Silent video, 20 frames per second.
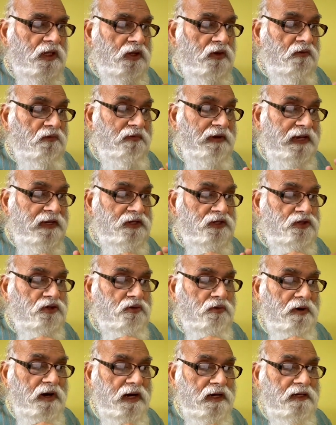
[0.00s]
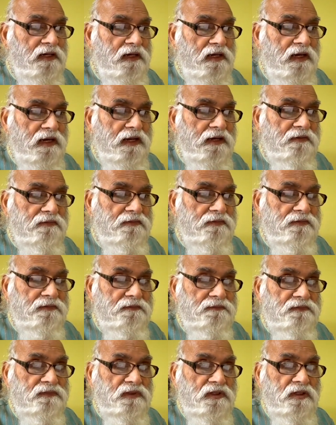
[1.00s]
When you are in love,
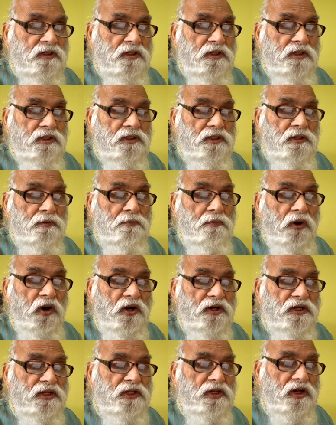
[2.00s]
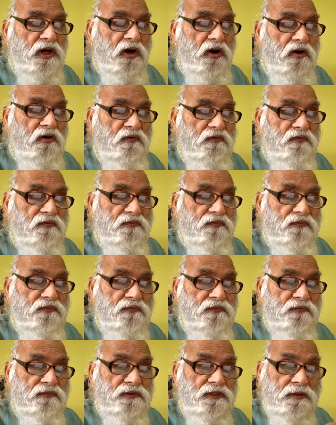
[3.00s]
the body of
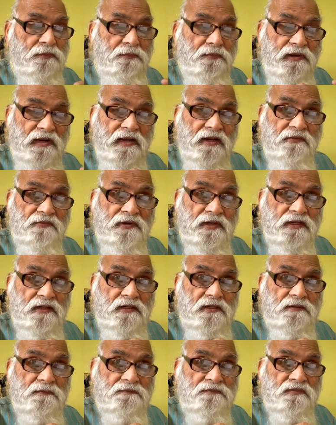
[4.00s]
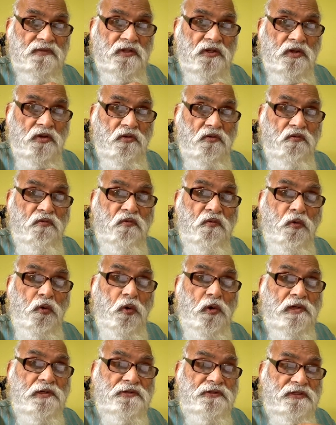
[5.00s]
the beloved
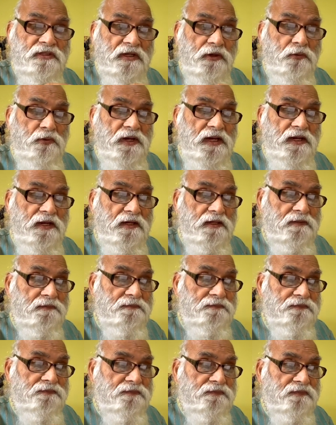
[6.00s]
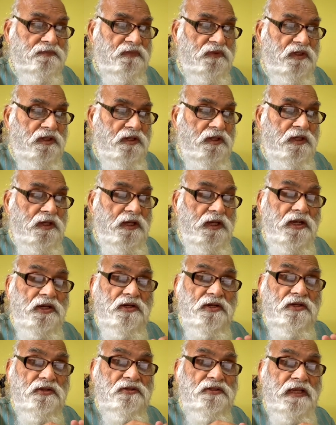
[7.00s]
falls away.
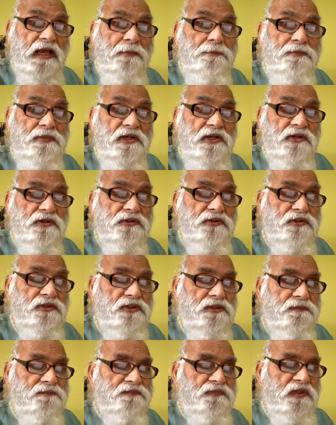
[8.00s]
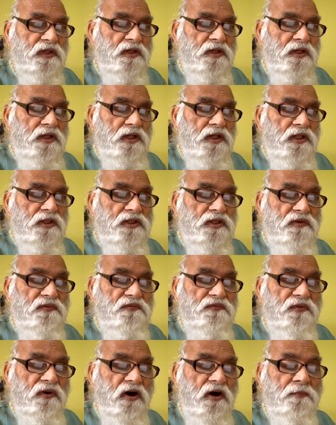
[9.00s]
It disappears. The
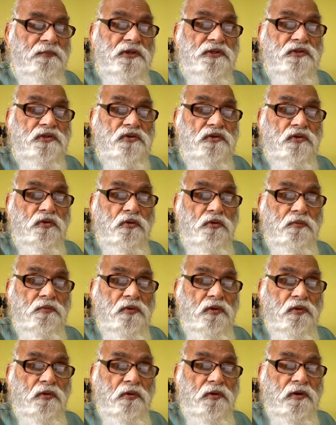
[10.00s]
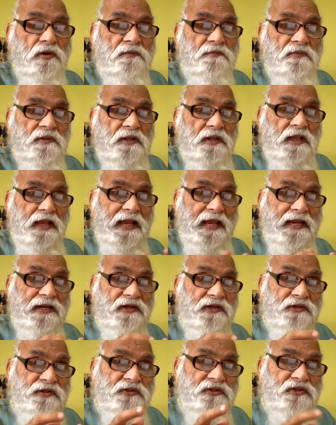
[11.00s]
form is no more, and
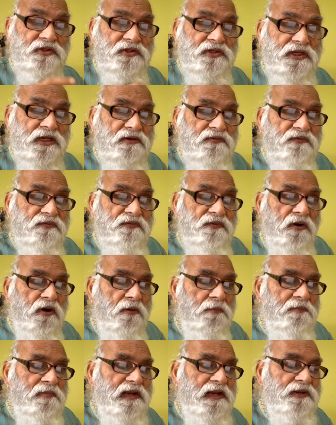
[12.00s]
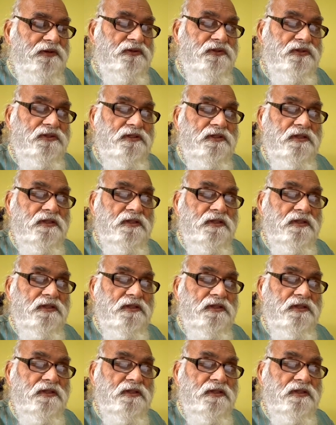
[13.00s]
instead, formless